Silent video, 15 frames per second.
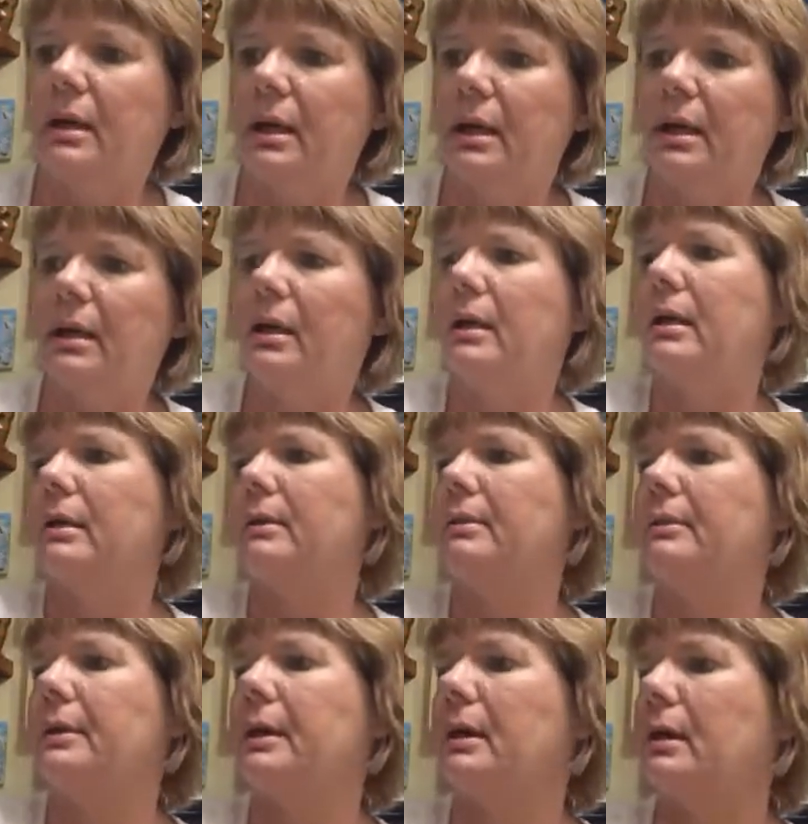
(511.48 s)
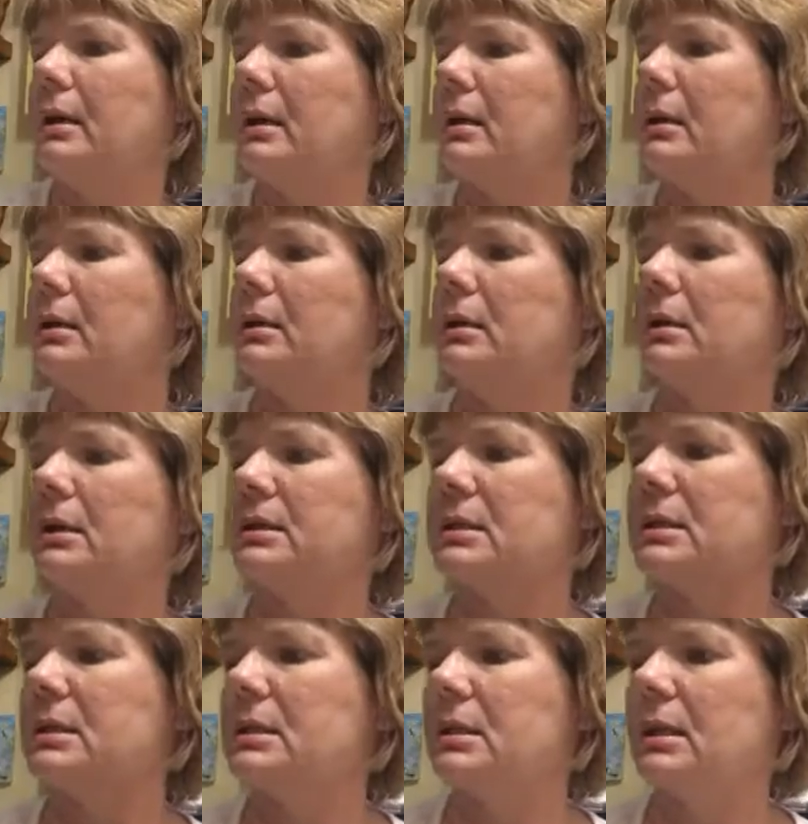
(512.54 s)
And
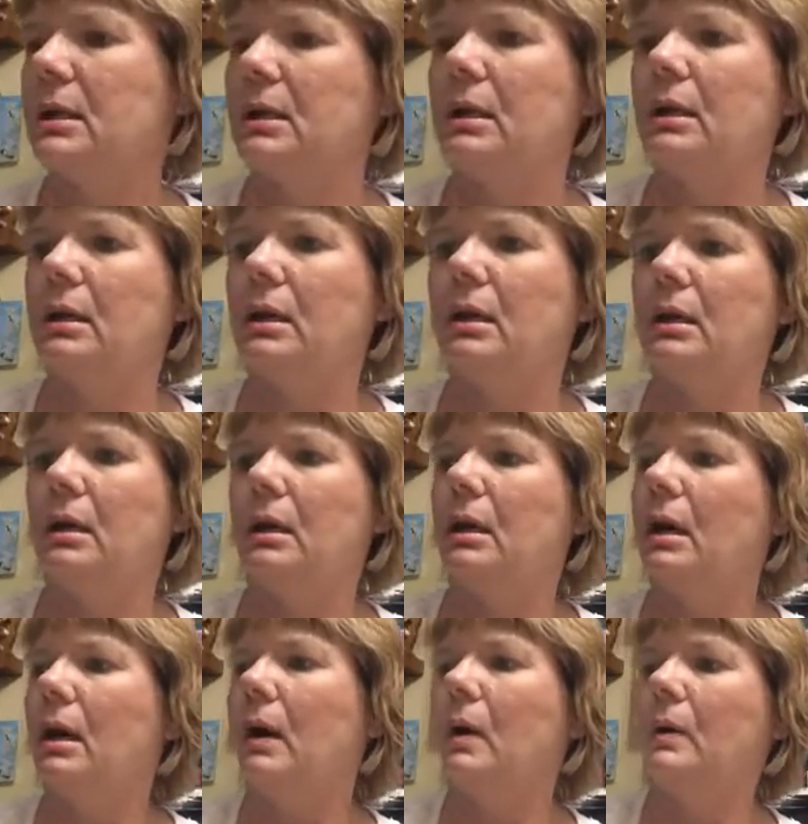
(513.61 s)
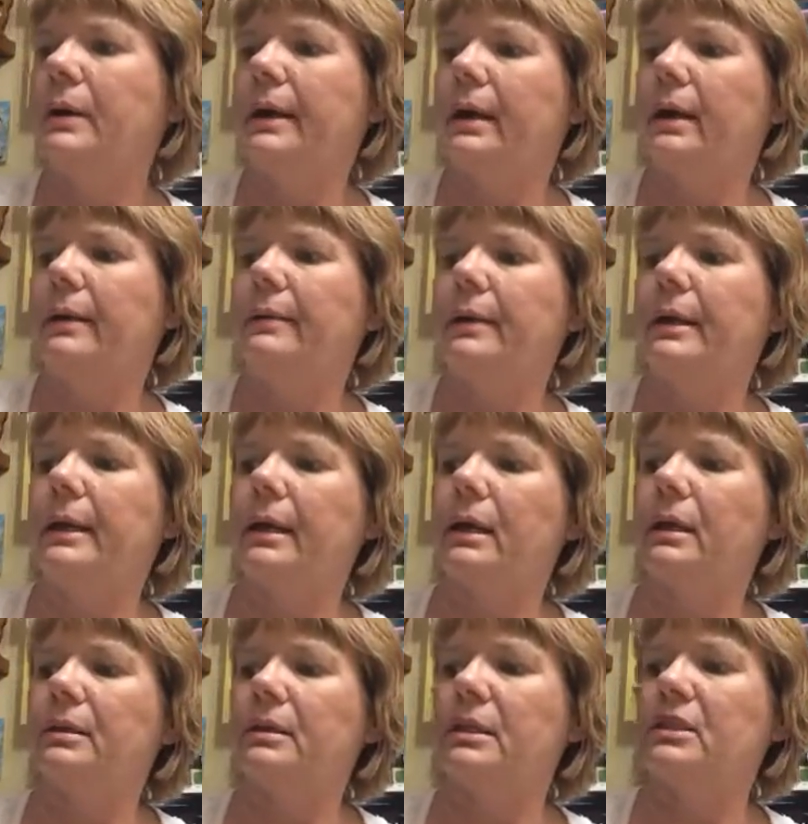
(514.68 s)
let's see. Oh yeah, and then I
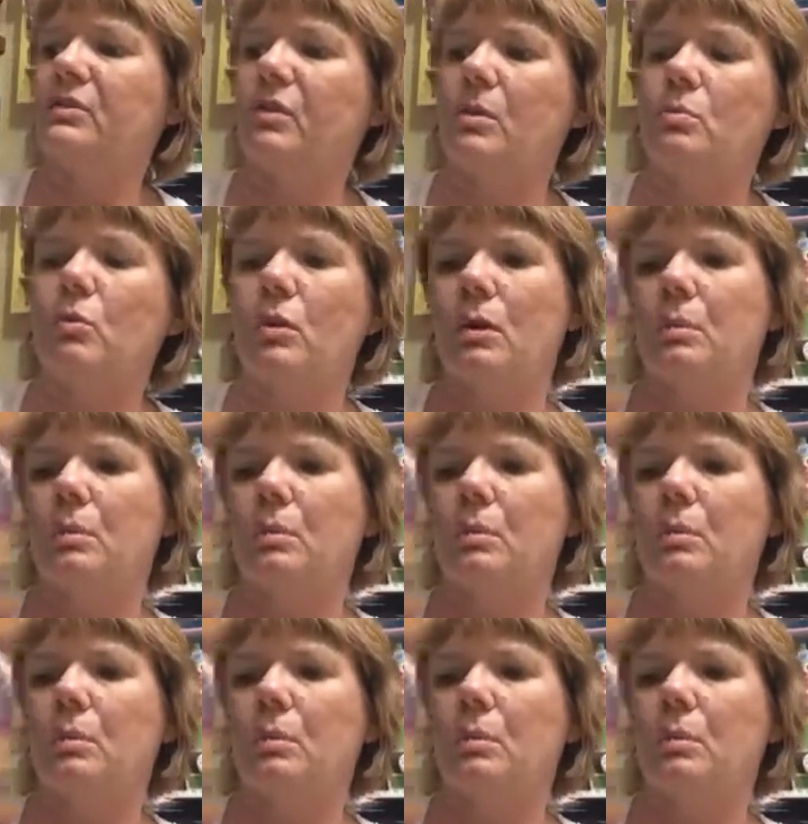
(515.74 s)
got this from